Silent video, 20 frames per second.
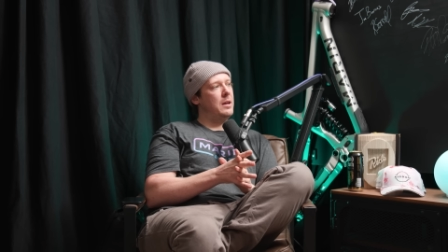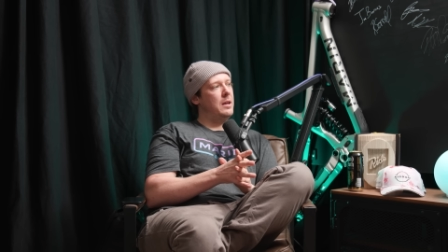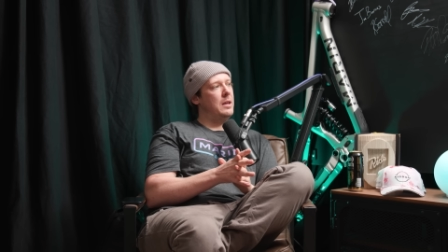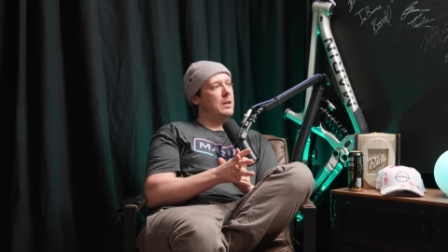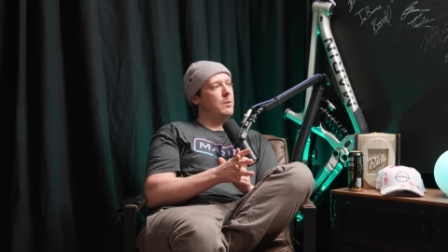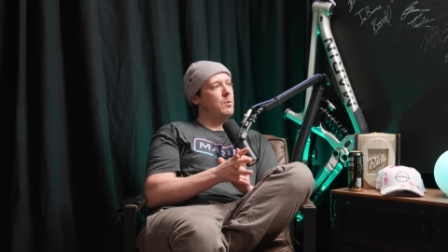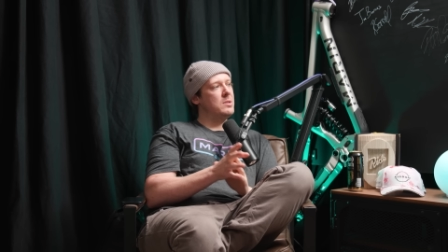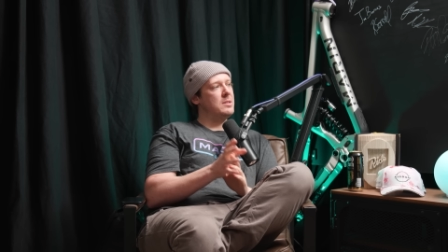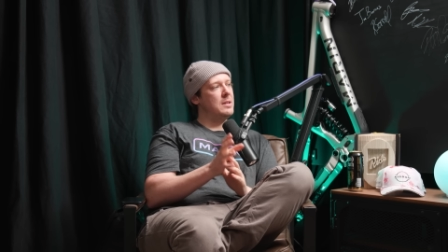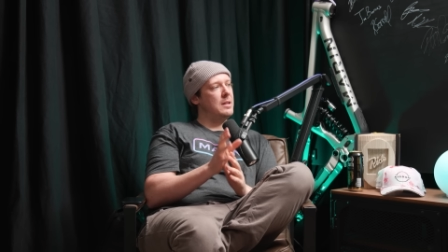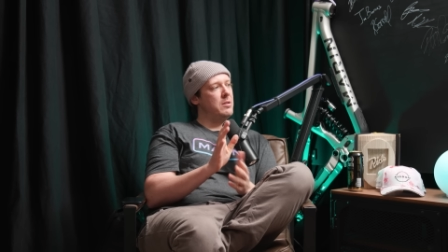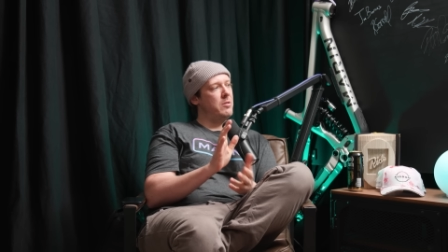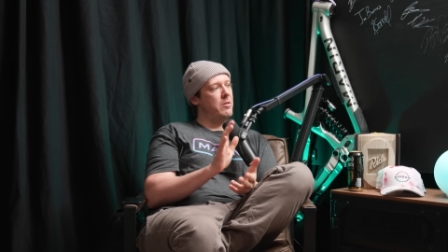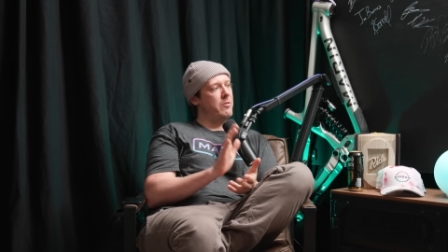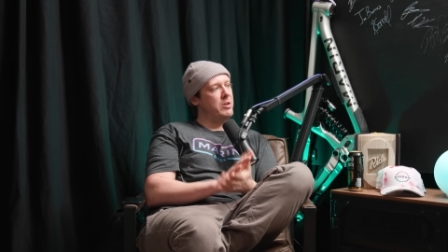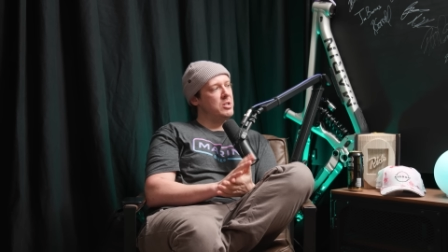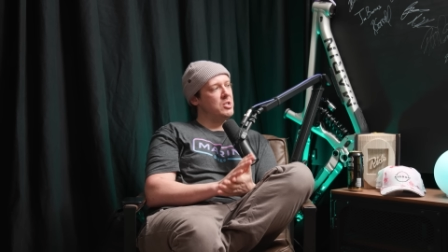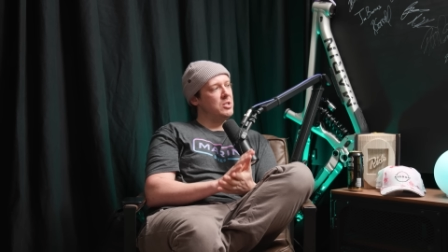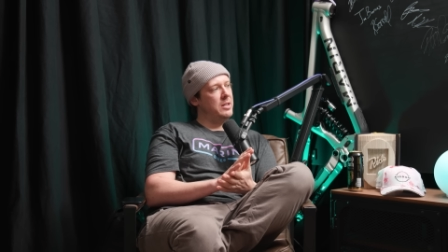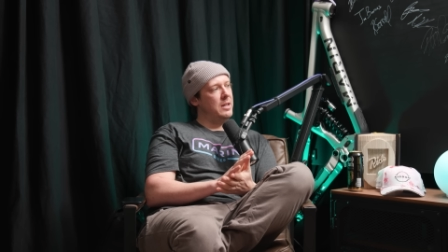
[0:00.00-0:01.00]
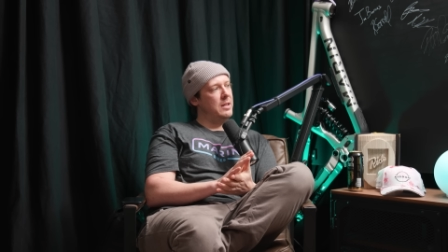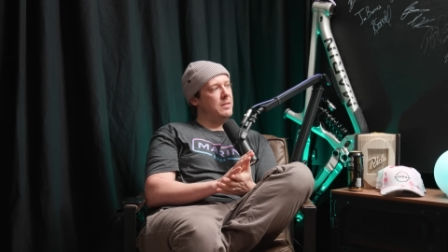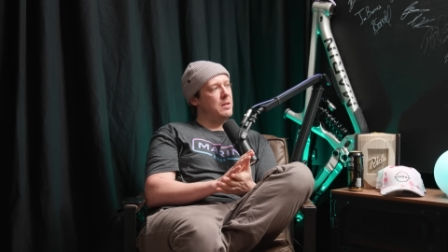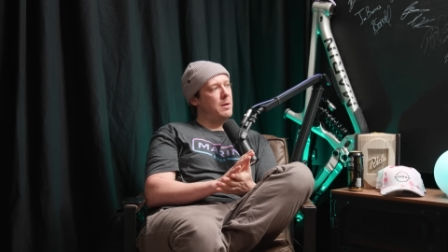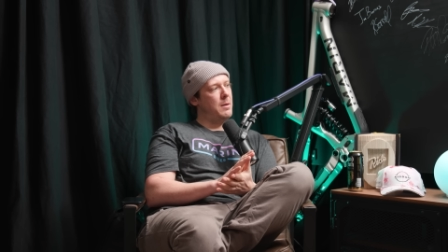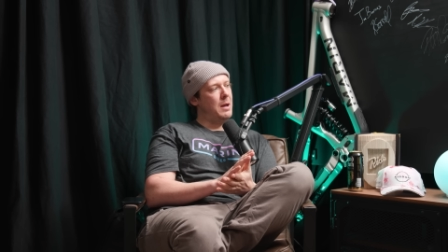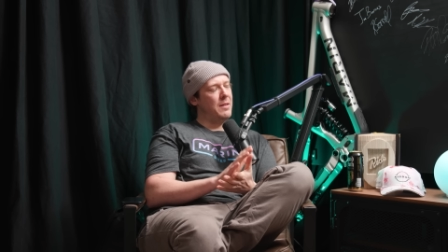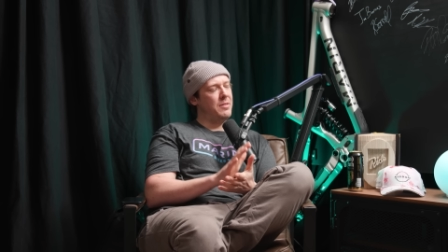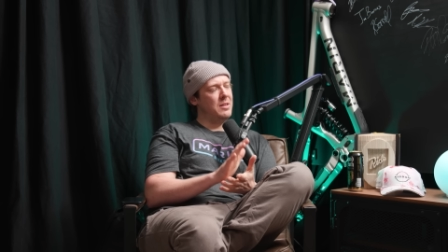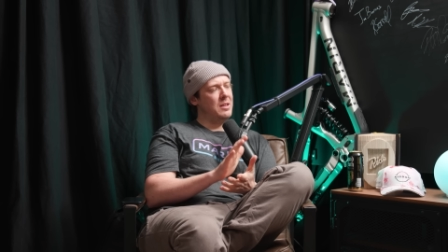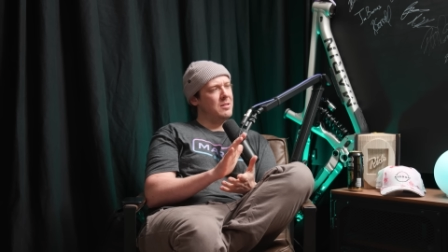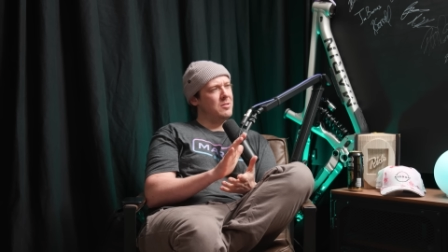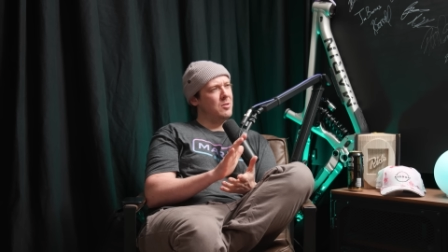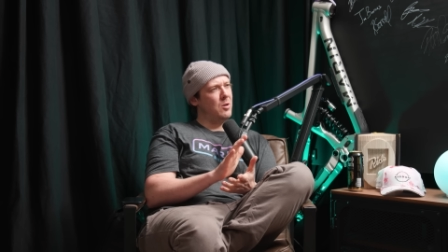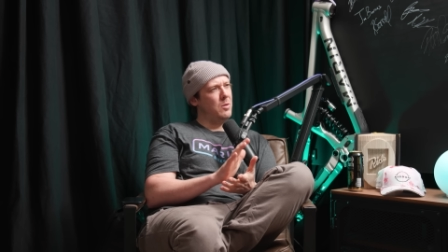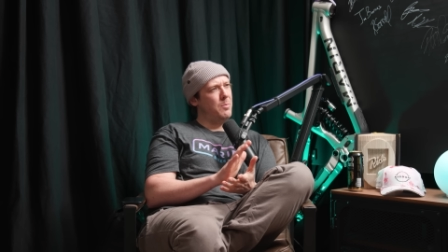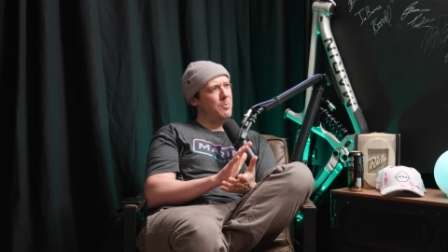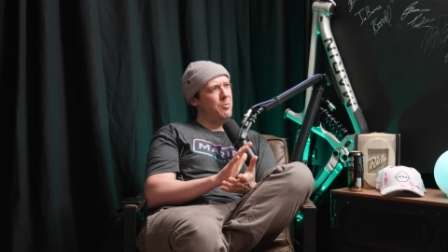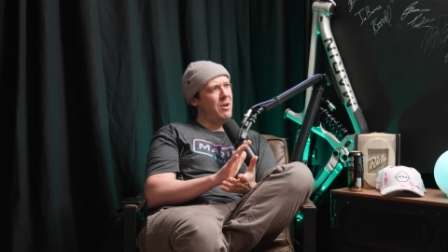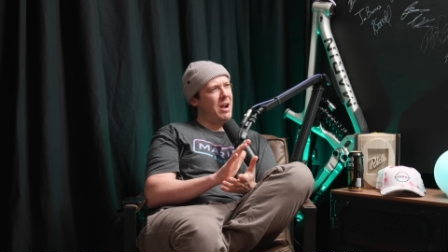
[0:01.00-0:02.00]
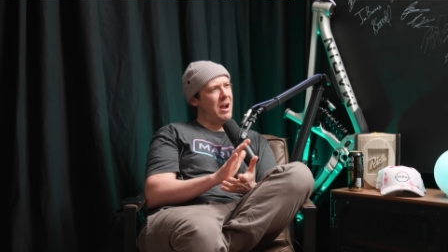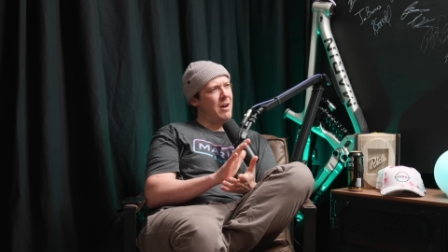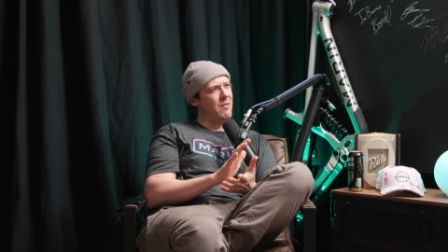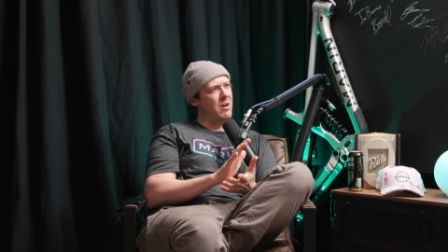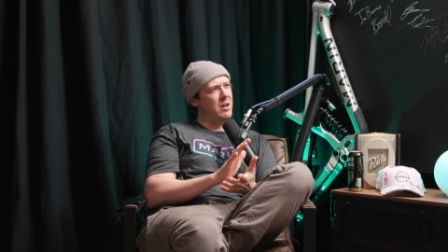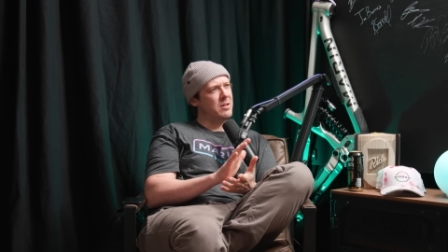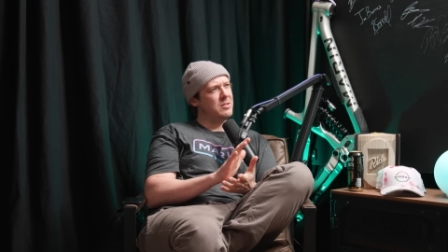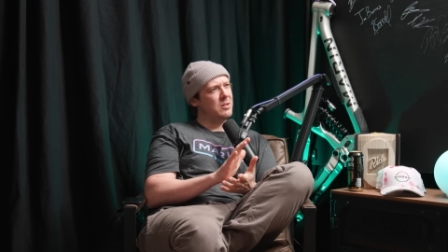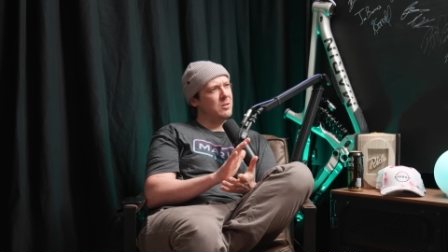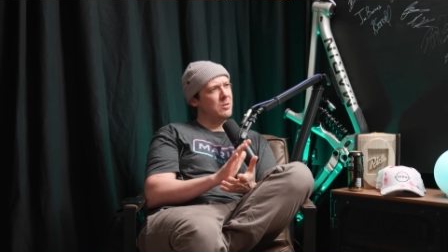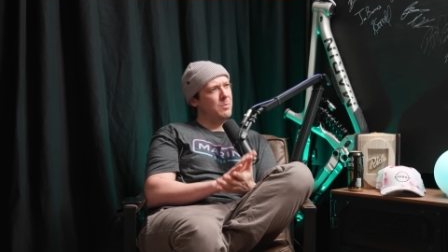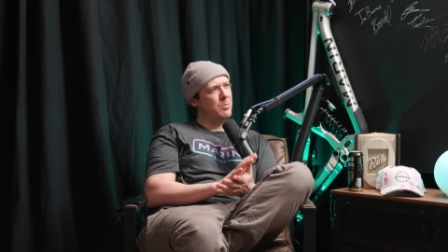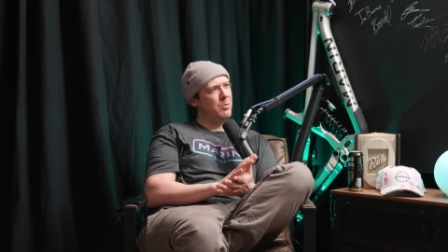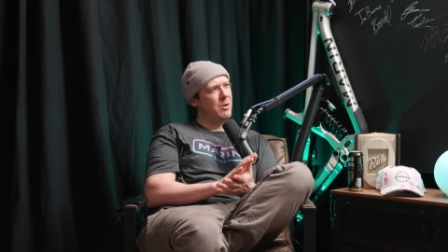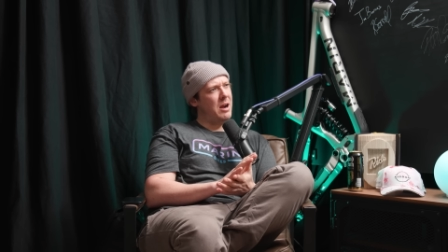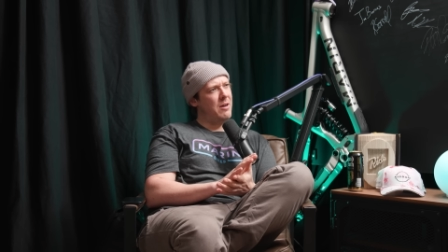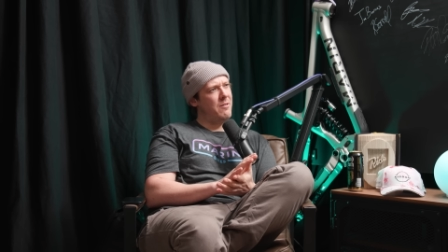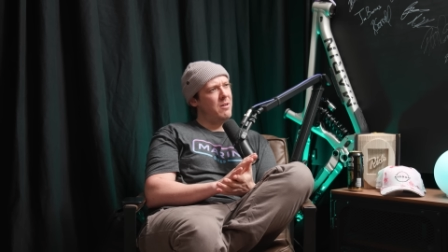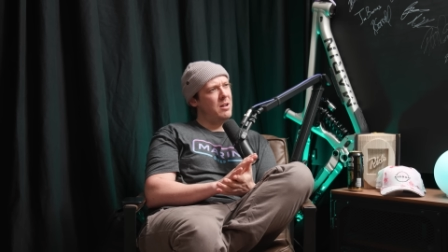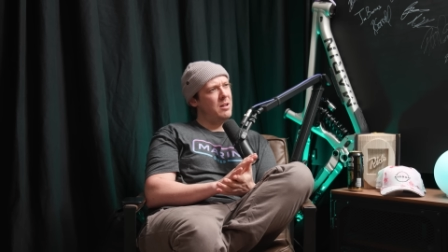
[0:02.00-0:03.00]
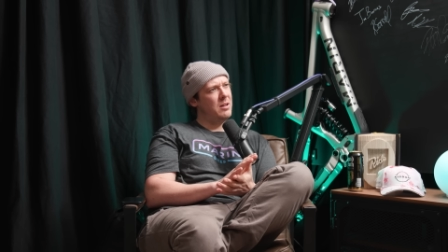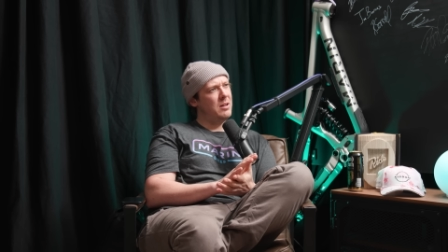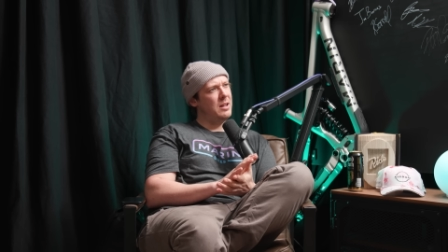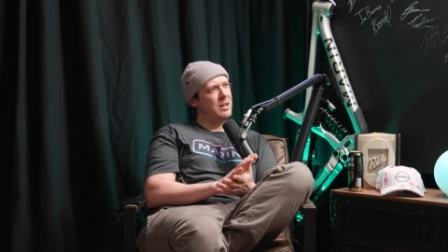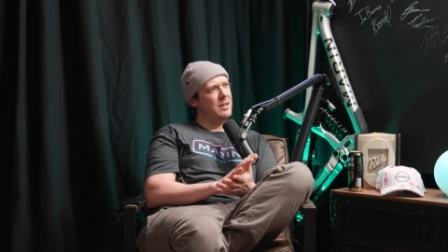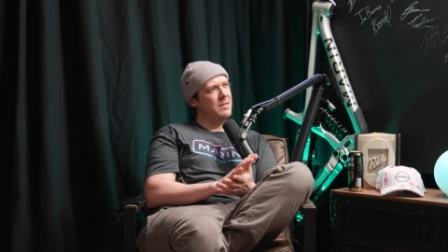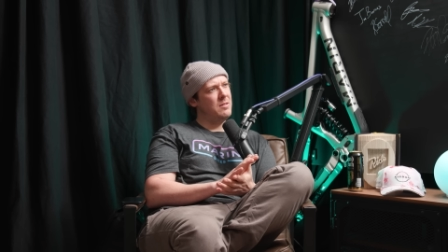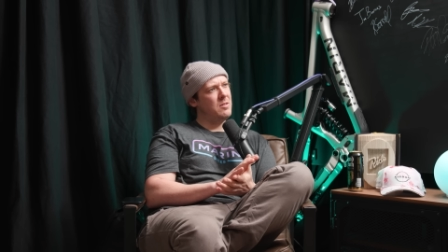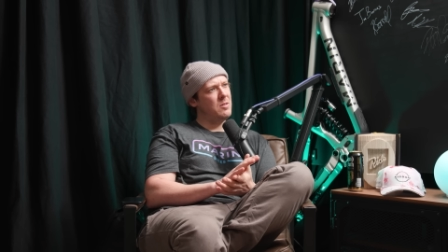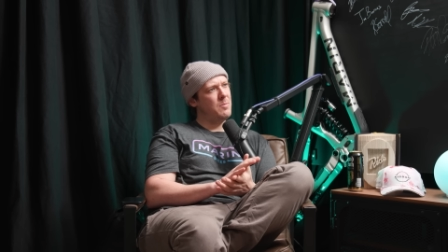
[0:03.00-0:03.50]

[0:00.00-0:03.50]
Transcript: he was originally in the. I think it's called the Prera. Is it called Prera in